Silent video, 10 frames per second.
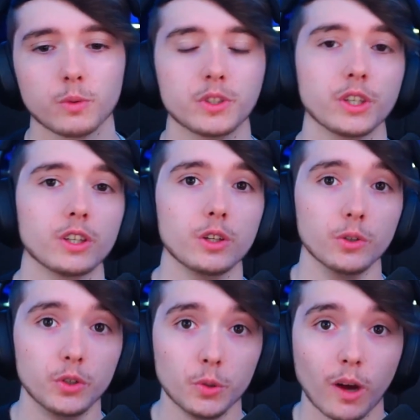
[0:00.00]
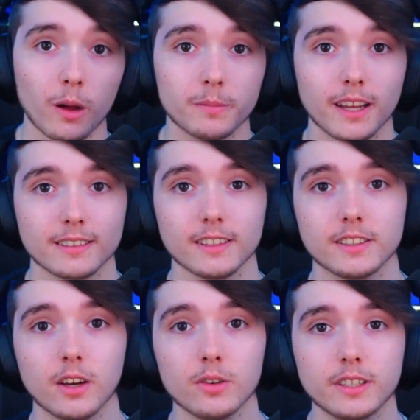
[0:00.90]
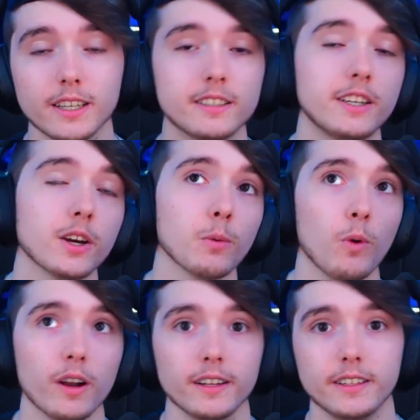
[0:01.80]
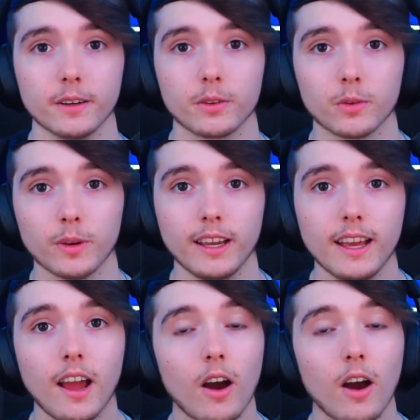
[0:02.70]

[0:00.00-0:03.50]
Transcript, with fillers: which include two help desk associates, tier one and tier three,